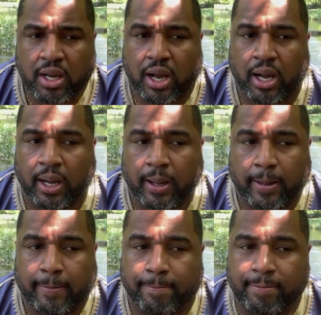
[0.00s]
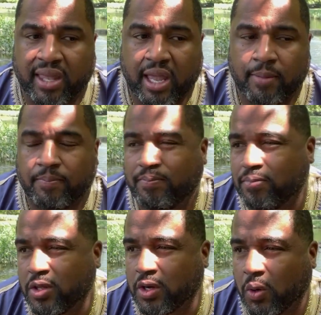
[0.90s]
it,
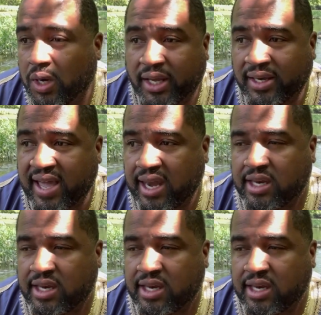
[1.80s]
you know, looking at it,